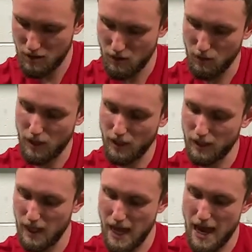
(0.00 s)
we're gonna
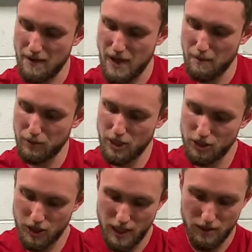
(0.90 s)
add that
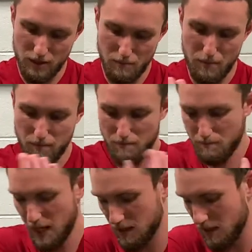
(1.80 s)
pressure here at the
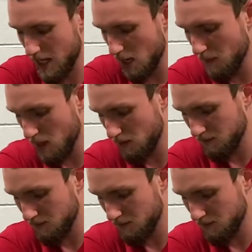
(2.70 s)
base of the elbow,